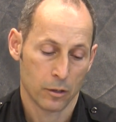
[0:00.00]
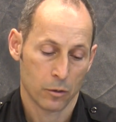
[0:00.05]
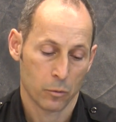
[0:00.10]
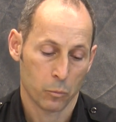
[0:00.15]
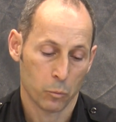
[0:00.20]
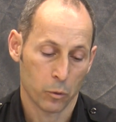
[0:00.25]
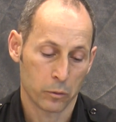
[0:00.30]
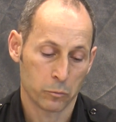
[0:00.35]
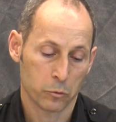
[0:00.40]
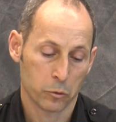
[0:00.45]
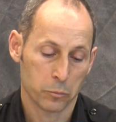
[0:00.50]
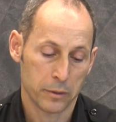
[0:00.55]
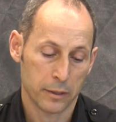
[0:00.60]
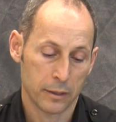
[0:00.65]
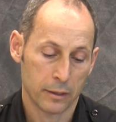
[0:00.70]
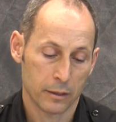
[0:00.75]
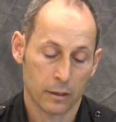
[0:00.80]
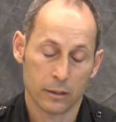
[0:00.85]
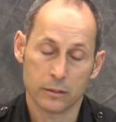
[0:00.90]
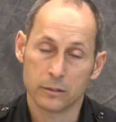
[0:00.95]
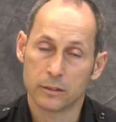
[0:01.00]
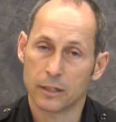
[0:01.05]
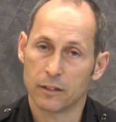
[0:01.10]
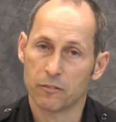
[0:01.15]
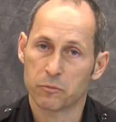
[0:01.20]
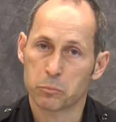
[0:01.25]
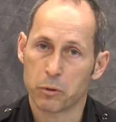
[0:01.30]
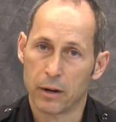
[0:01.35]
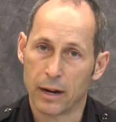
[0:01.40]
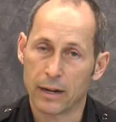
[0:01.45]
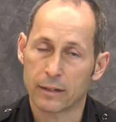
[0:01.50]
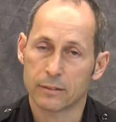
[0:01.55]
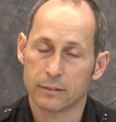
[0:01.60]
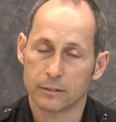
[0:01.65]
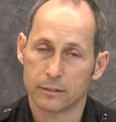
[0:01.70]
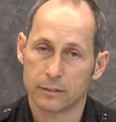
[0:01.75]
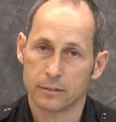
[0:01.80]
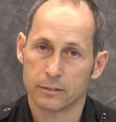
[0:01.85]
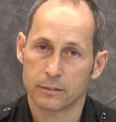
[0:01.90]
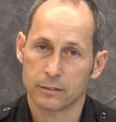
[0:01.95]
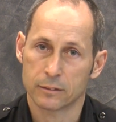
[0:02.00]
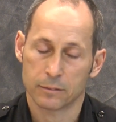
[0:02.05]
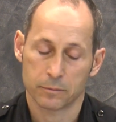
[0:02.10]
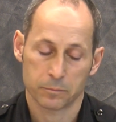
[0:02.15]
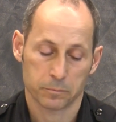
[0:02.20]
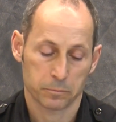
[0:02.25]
One will be unsafe practices.